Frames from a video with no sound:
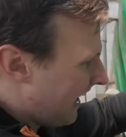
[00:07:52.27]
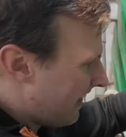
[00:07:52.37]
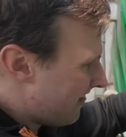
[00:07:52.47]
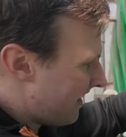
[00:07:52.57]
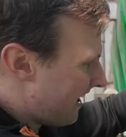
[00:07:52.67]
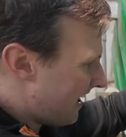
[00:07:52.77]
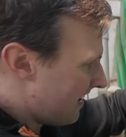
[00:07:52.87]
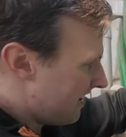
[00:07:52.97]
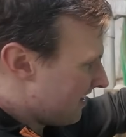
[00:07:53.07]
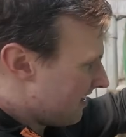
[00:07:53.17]
And
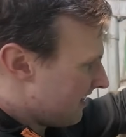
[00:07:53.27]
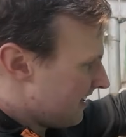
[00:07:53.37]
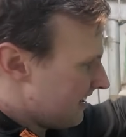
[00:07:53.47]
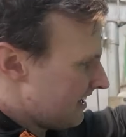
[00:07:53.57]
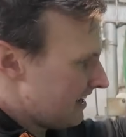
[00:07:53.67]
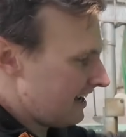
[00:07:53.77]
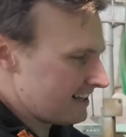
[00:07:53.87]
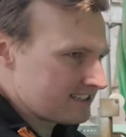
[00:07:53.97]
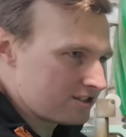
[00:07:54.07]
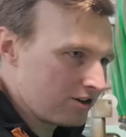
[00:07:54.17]
then
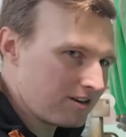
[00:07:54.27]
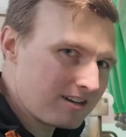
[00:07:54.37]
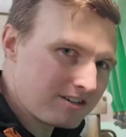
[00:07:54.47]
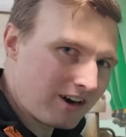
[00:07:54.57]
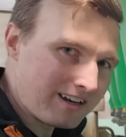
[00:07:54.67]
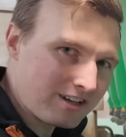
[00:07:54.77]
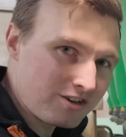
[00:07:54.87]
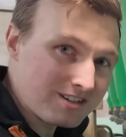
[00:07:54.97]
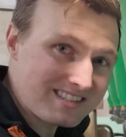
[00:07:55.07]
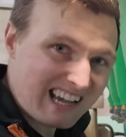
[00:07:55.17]
it's trying to
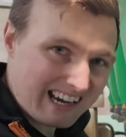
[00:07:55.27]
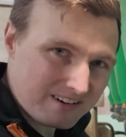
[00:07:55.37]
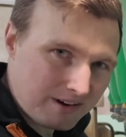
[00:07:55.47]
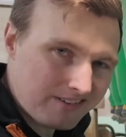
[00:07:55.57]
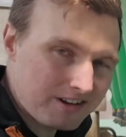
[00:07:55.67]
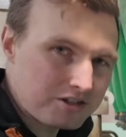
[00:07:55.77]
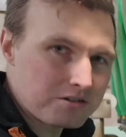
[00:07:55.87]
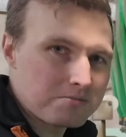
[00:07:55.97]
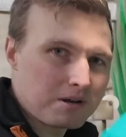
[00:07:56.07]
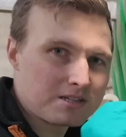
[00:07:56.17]
do a second
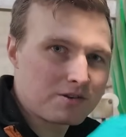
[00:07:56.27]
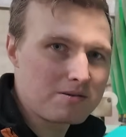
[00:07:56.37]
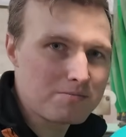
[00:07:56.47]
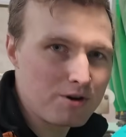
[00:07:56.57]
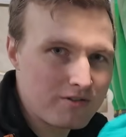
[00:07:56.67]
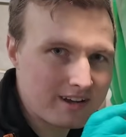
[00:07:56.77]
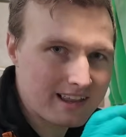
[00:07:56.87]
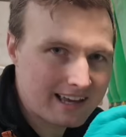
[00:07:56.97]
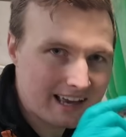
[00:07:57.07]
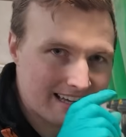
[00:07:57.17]
revolution, but it's only moving
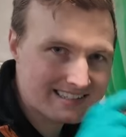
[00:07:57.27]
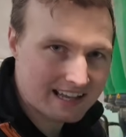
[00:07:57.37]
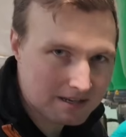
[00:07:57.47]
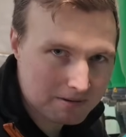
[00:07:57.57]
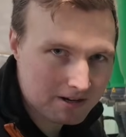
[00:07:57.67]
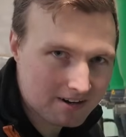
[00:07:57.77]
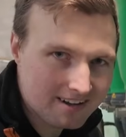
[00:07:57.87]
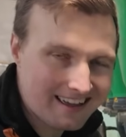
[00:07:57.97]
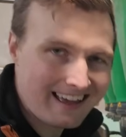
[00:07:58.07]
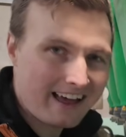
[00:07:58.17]
like a centimeter.
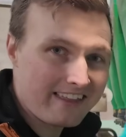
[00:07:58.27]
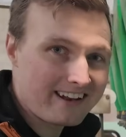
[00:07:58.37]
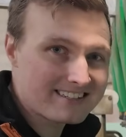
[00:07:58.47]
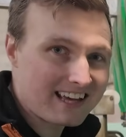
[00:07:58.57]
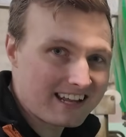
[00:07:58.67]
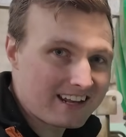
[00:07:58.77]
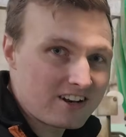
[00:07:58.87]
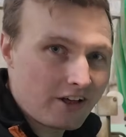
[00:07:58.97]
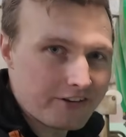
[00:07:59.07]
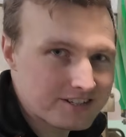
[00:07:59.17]
And then it's getting
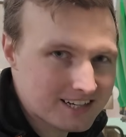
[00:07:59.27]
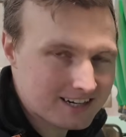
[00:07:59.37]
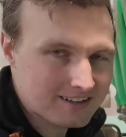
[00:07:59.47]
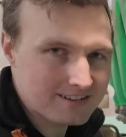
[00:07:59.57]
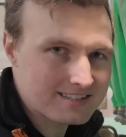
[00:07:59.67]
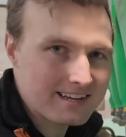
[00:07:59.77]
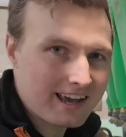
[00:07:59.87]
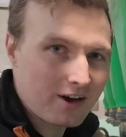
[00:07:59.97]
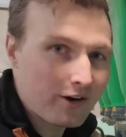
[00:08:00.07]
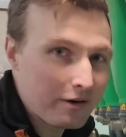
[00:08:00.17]
another signal to
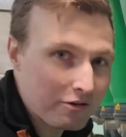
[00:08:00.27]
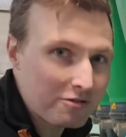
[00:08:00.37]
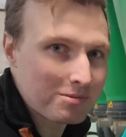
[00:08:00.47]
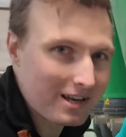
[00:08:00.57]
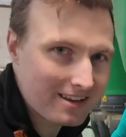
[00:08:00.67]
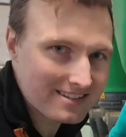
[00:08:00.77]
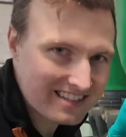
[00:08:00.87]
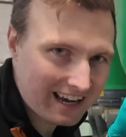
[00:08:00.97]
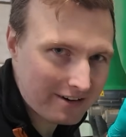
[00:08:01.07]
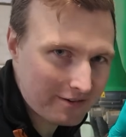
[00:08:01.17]
say, okay, we've completed the
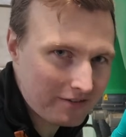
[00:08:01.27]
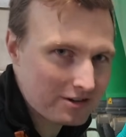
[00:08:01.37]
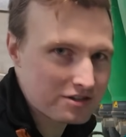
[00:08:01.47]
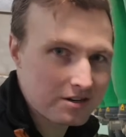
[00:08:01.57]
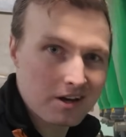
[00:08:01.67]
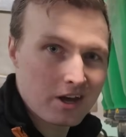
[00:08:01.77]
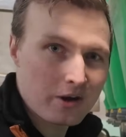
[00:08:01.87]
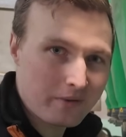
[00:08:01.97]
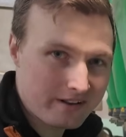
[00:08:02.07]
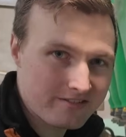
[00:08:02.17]
second revolution,
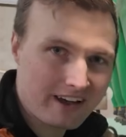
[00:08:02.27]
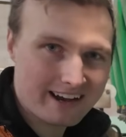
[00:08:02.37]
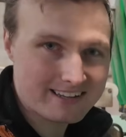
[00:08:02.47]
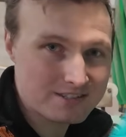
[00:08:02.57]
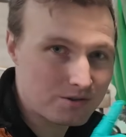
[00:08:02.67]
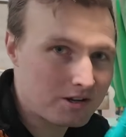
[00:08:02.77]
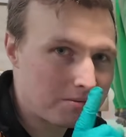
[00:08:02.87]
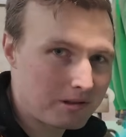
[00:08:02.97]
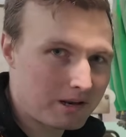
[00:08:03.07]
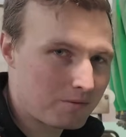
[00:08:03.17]
when in fact it's only
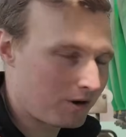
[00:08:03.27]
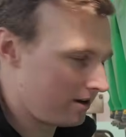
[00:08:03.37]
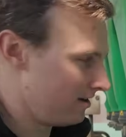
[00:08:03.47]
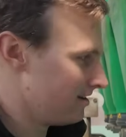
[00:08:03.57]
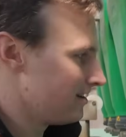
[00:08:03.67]
completed 1.